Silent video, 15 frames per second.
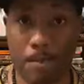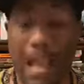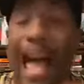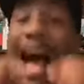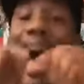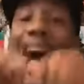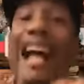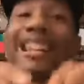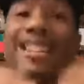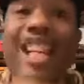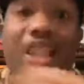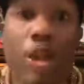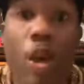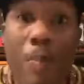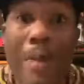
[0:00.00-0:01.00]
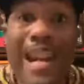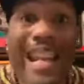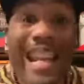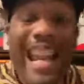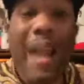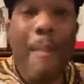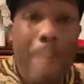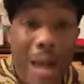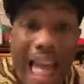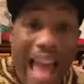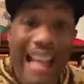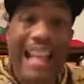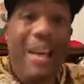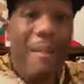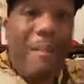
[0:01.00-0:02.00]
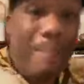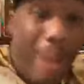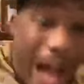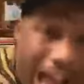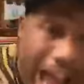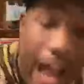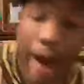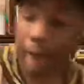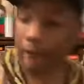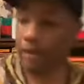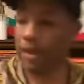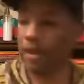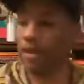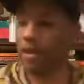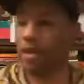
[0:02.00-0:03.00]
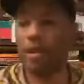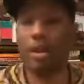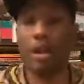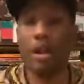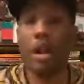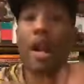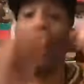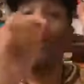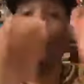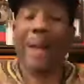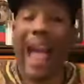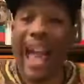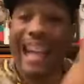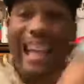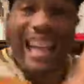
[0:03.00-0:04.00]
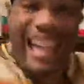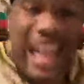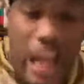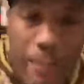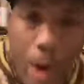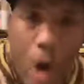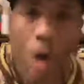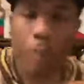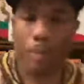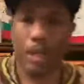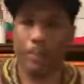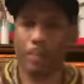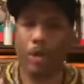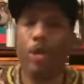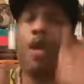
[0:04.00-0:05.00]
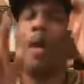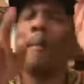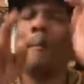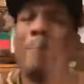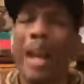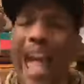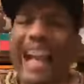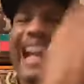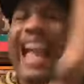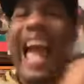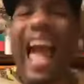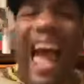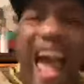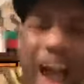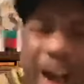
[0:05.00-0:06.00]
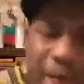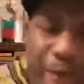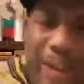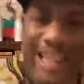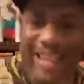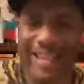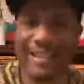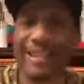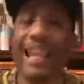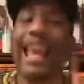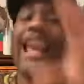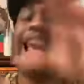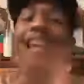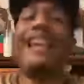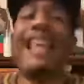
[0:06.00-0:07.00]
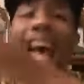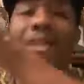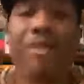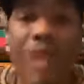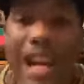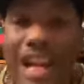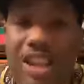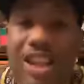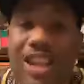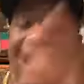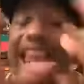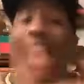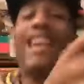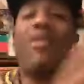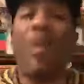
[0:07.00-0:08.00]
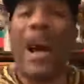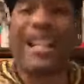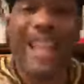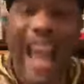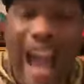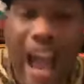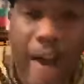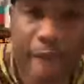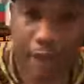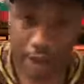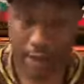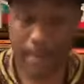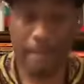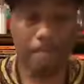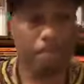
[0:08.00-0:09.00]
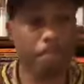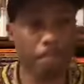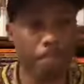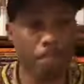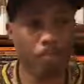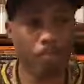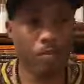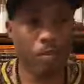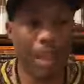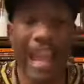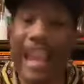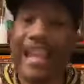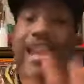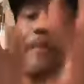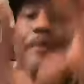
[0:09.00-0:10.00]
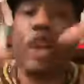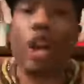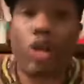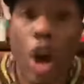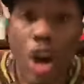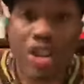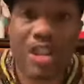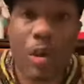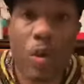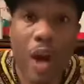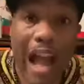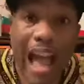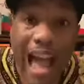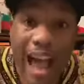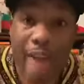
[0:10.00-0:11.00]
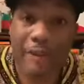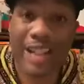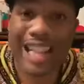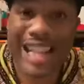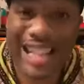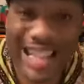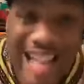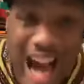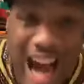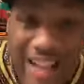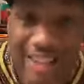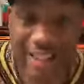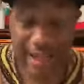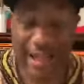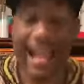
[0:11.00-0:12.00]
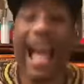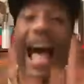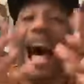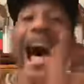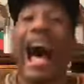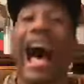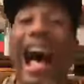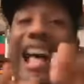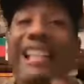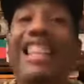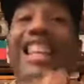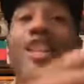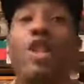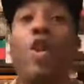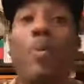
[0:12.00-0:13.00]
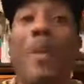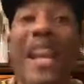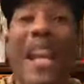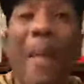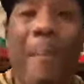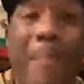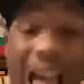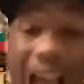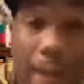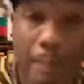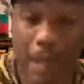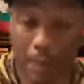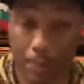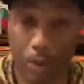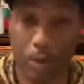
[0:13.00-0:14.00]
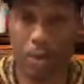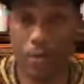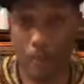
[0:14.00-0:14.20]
I see too many black Biafrans black Ebo people, black Africans in that region in West Africa, and even across the African continent, I see too many black people